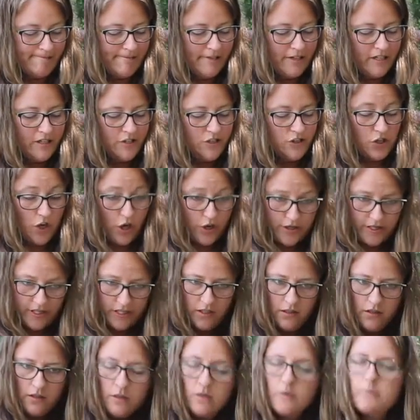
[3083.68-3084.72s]
I
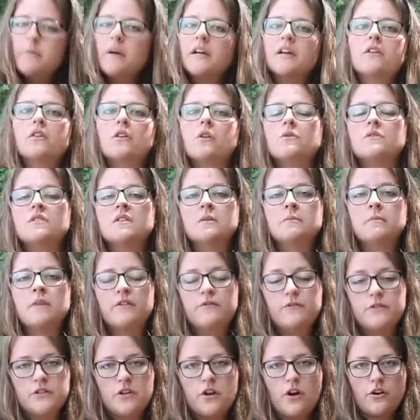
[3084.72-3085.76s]
started by closing my
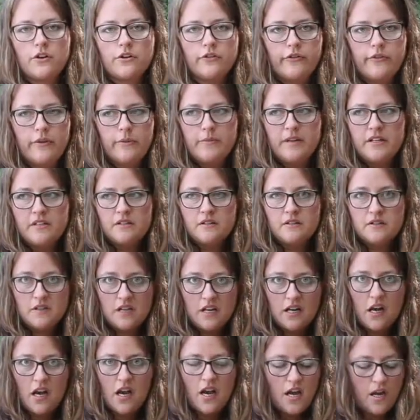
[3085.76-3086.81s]
photography business
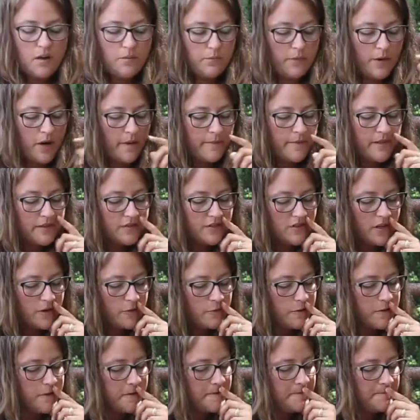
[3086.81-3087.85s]
like I had promised I
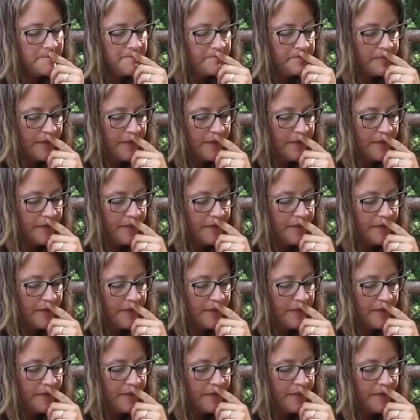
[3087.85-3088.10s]
would.